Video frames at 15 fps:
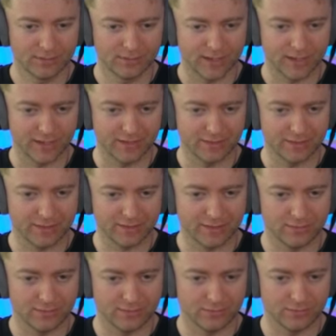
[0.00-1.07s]

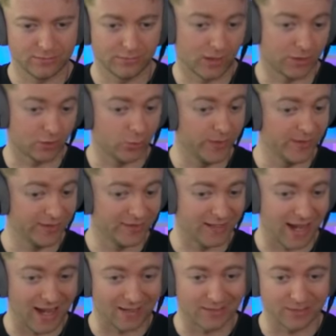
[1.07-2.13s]
takes our queen's
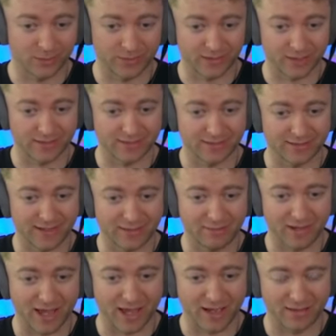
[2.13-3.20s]
attacked, so we got to take that
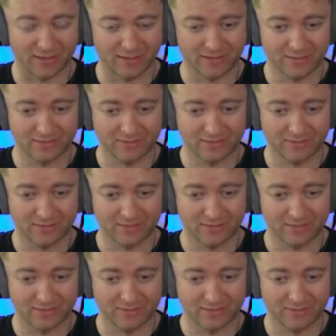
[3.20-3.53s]
back.